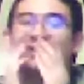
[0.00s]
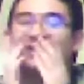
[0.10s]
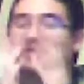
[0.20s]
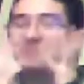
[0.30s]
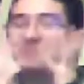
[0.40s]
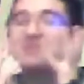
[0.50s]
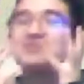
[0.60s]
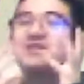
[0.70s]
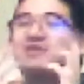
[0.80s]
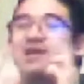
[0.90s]
I, it just makes
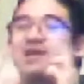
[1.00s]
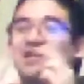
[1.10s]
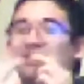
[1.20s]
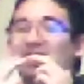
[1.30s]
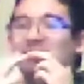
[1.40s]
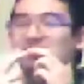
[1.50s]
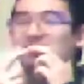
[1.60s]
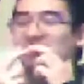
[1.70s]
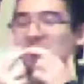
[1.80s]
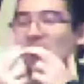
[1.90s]
me sound like an
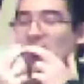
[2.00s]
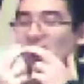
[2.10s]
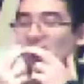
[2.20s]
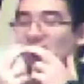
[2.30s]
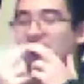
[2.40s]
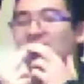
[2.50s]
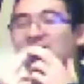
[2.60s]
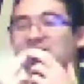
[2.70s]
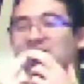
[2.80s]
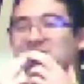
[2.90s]
absolute moron, but
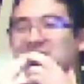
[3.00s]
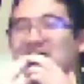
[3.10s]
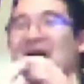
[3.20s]
I just.